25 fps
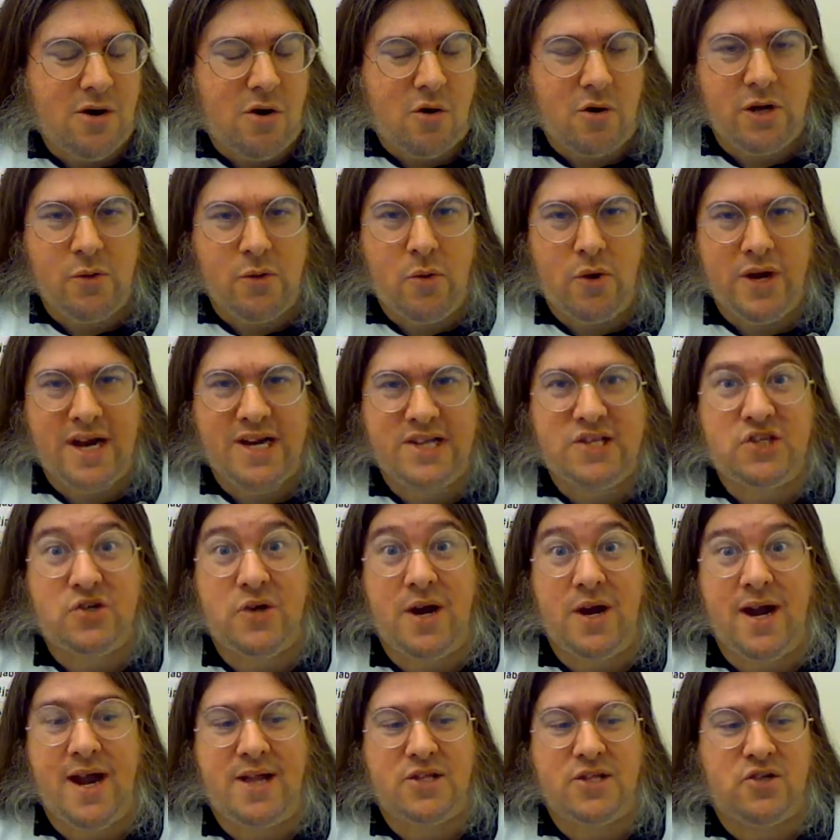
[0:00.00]
or you won't get a
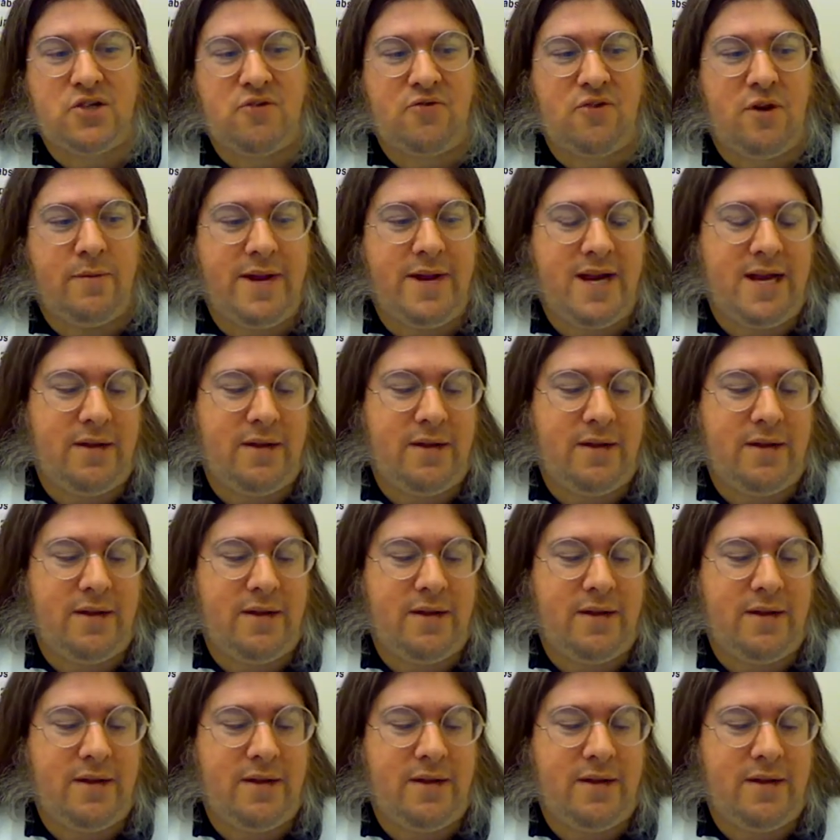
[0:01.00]
straight answer from